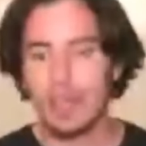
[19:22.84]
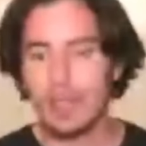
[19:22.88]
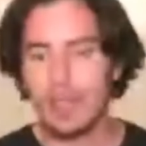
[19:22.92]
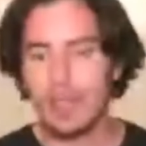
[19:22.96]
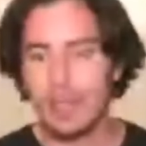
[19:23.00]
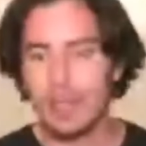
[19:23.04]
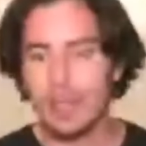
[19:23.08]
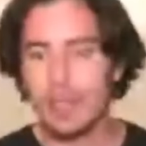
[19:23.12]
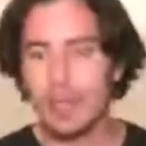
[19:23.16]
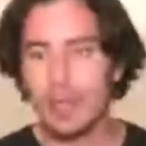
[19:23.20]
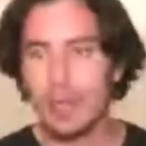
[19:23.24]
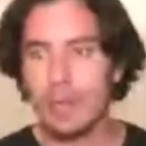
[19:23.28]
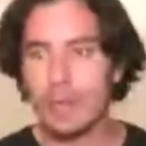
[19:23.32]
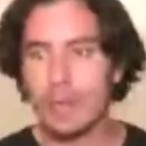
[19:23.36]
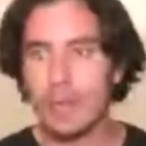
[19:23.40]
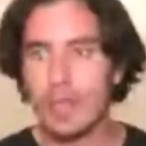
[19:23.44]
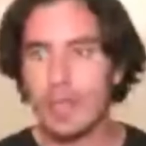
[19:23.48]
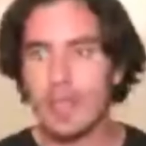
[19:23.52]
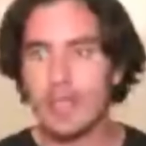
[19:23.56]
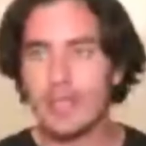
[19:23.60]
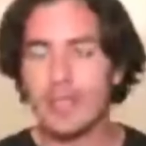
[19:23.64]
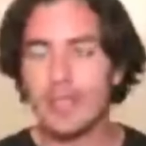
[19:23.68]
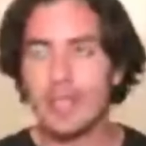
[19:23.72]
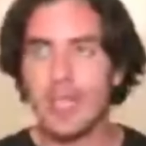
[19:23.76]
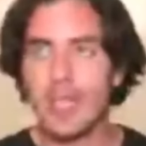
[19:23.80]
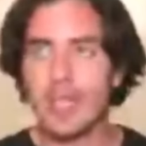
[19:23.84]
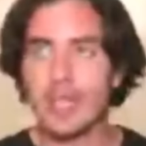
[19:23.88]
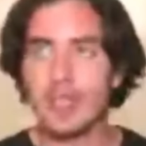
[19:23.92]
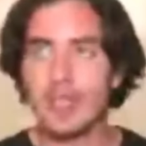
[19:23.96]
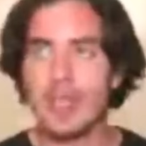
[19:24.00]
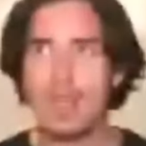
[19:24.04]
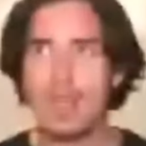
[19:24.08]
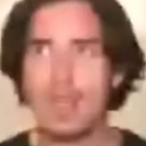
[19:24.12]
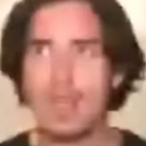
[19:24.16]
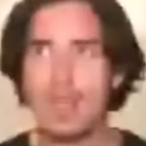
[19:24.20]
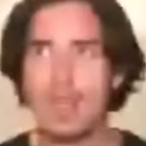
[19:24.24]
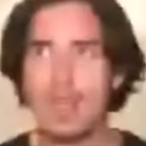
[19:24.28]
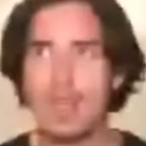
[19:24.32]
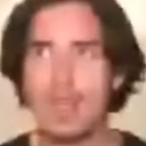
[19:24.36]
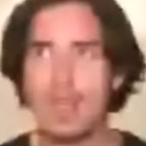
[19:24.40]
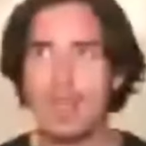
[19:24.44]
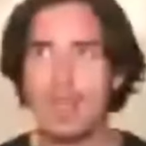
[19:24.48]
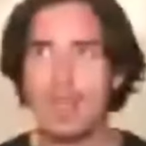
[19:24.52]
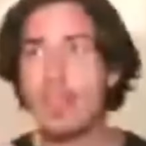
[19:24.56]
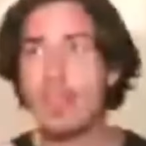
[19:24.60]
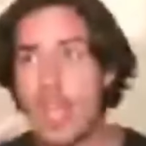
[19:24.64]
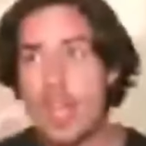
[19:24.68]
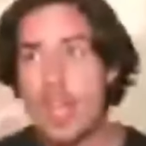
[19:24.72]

You know, it's like they